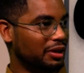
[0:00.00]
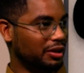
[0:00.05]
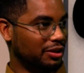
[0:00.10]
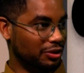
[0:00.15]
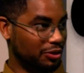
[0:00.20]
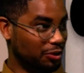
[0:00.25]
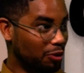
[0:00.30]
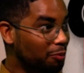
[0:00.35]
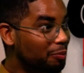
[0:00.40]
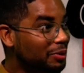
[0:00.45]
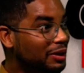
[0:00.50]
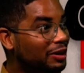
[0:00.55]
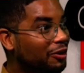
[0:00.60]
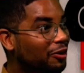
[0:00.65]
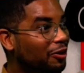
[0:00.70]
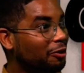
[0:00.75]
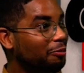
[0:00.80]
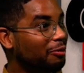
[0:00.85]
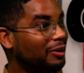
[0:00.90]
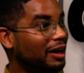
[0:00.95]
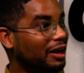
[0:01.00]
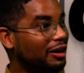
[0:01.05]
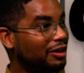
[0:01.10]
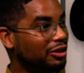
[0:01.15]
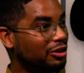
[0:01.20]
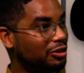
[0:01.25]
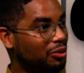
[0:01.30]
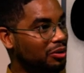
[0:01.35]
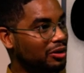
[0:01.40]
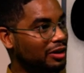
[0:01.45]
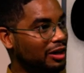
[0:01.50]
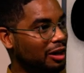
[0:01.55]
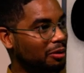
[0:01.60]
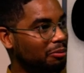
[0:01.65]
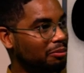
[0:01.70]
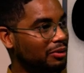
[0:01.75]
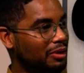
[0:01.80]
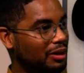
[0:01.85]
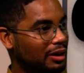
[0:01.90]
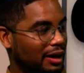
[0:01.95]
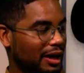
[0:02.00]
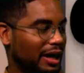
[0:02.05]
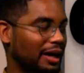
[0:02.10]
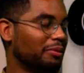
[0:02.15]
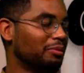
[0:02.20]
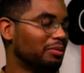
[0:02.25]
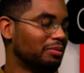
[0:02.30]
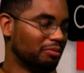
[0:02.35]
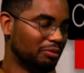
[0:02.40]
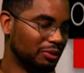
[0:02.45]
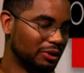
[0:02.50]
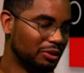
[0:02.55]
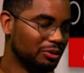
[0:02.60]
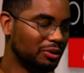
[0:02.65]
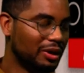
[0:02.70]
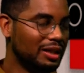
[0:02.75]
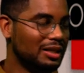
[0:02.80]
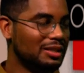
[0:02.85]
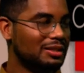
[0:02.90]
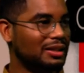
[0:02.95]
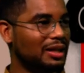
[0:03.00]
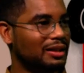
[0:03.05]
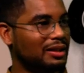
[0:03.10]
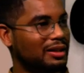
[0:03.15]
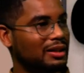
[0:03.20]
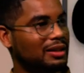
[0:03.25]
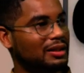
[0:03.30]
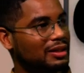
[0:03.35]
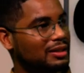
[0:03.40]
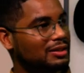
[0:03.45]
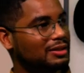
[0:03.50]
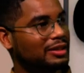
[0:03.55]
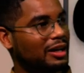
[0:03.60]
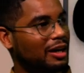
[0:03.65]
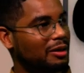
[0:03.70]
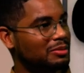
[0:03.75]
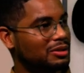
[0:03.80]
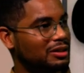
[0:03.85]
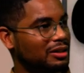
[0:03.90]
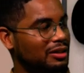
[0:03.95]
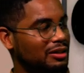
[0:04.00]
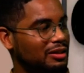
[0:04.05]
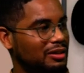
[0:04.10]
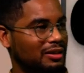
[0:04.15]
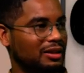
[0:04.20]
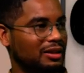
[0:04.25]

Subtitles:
your PR behind your name, and we do understand that in this times it